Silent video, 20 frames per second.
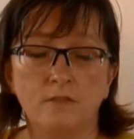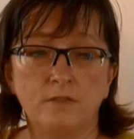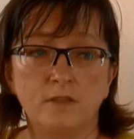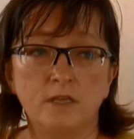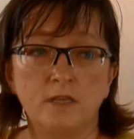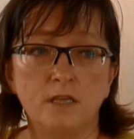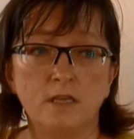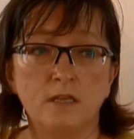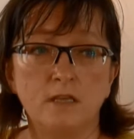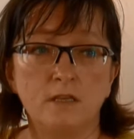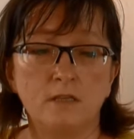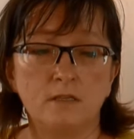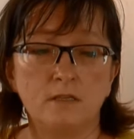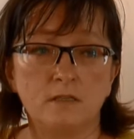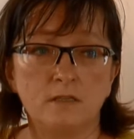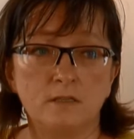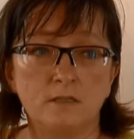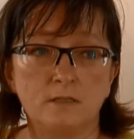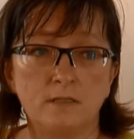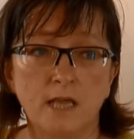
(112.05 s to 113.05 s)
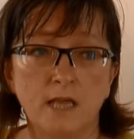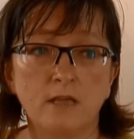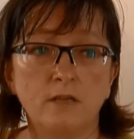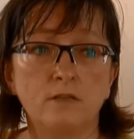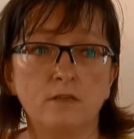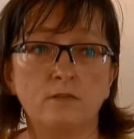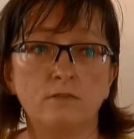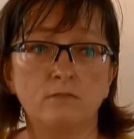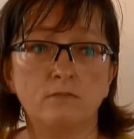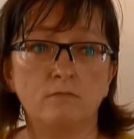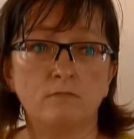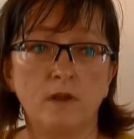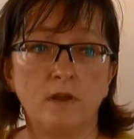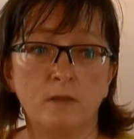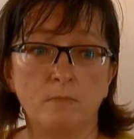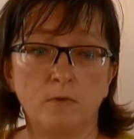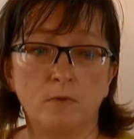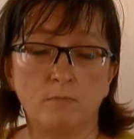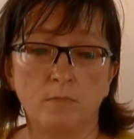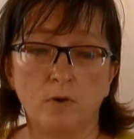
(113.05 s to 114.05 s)
The second
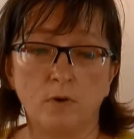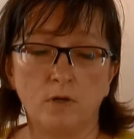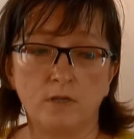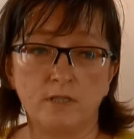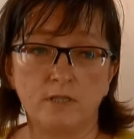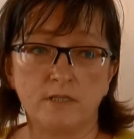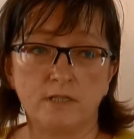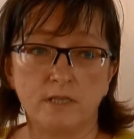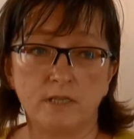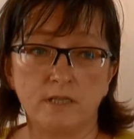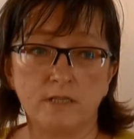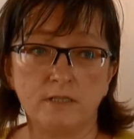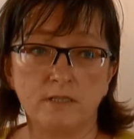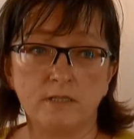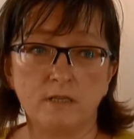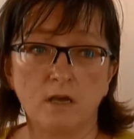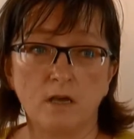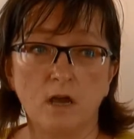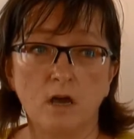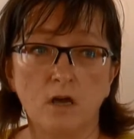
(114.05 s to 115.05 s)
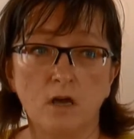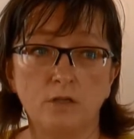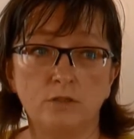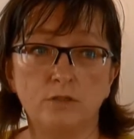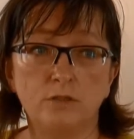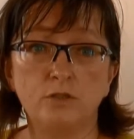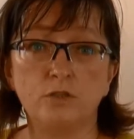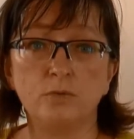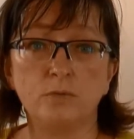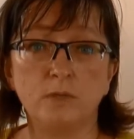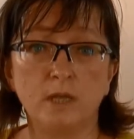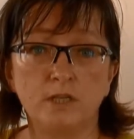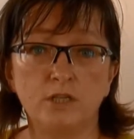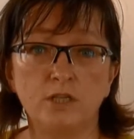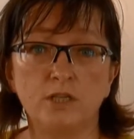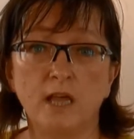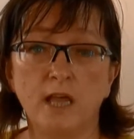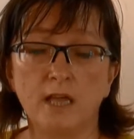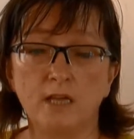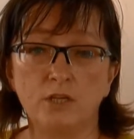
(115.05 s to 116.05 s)
realm of policies are to do with
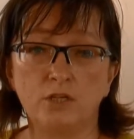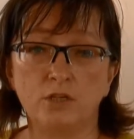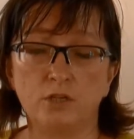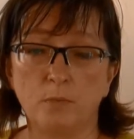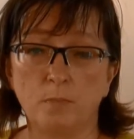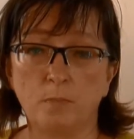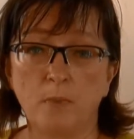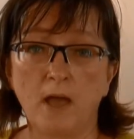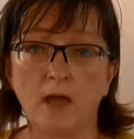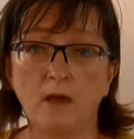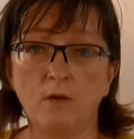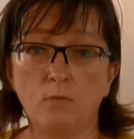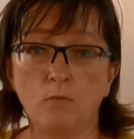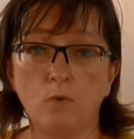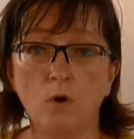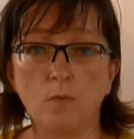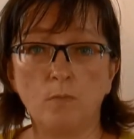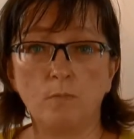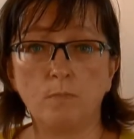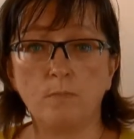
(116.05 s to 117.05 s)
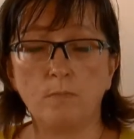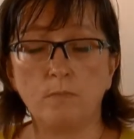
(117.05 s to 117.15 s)
education, about what